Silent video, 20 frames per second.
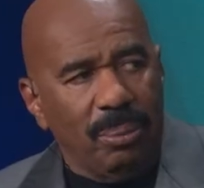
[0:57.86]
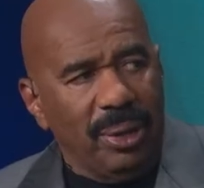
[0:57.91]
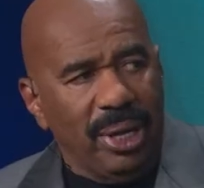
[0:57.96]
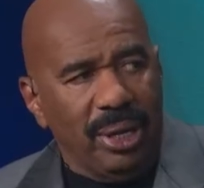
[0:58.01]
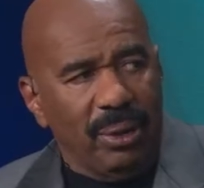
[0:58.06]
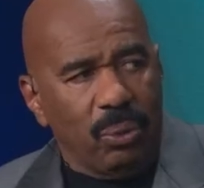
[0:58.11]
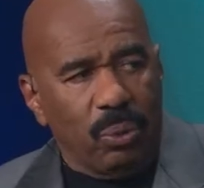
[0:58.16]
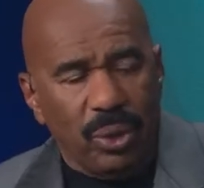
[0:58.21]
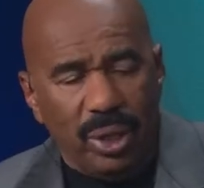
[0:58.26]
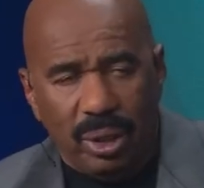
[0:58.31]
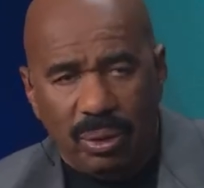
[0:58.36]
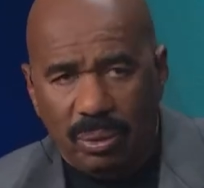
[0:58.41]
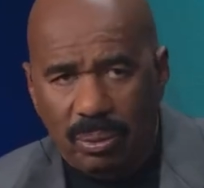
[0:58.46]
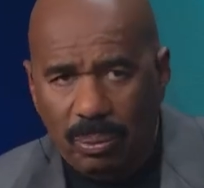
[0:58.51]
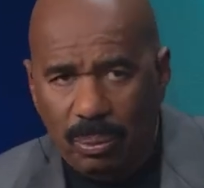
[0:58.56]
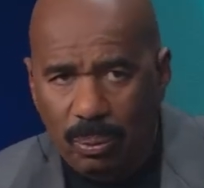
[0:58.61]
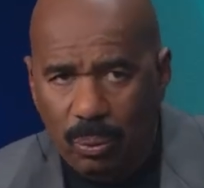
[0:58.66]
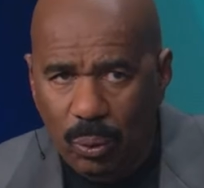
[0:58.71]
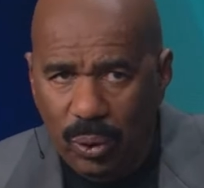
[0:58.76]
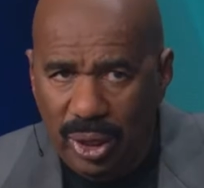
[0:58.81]
man. We
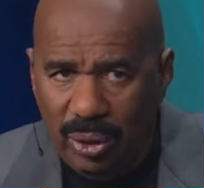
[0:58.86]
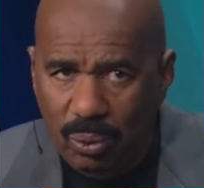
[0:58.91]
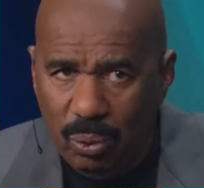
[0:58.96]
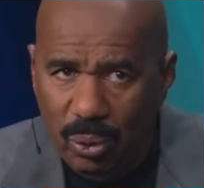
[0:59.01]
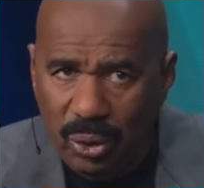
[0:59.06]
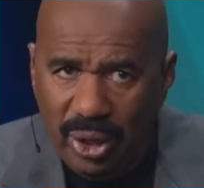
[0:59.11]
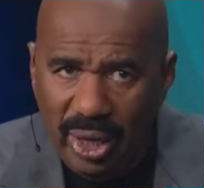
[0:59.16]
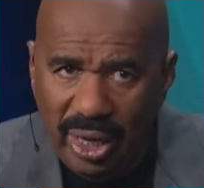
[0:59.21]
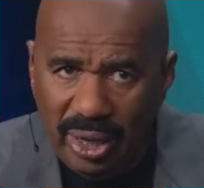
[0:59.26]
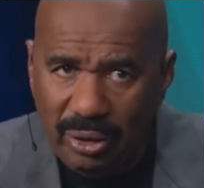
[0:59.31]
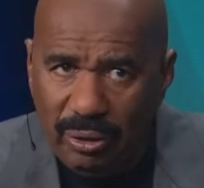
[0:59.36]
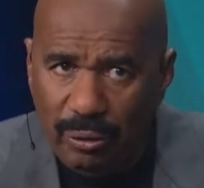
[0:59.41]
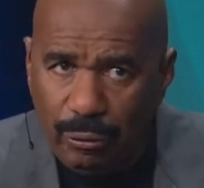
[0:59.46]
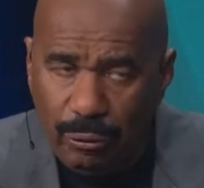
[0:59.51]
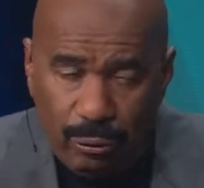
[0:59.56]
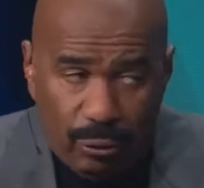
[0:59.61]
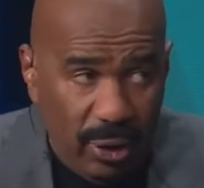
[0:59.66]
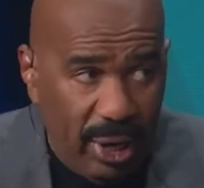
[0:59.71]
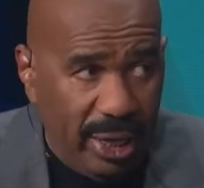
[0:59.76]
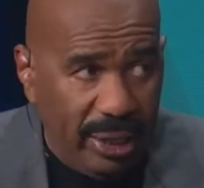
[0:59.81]
we we're in the
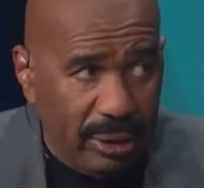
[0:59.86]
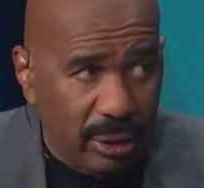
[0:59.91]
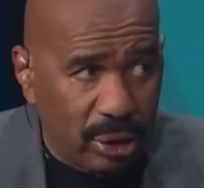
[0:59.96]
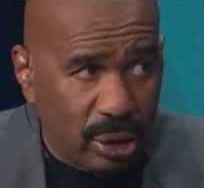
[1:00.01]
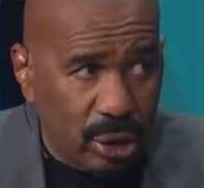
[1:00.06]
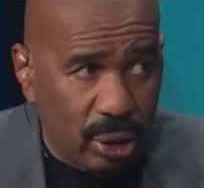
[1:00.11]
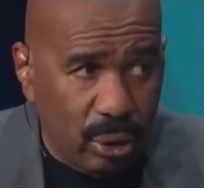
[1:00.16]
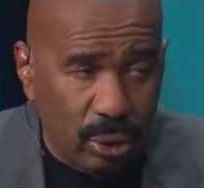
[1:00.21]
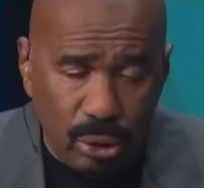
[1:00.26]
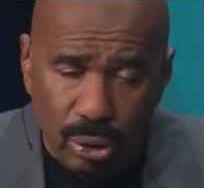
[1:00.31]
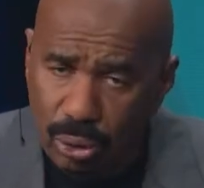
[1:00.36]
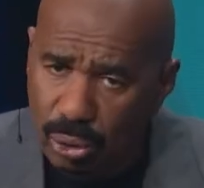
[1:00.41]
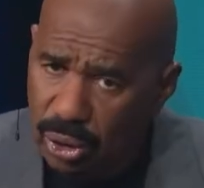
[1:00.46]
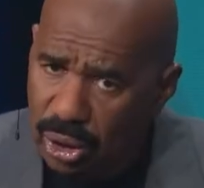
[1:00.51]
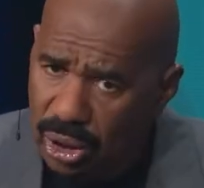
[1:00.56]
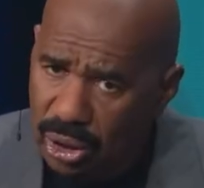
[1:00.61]
front, so you yeah.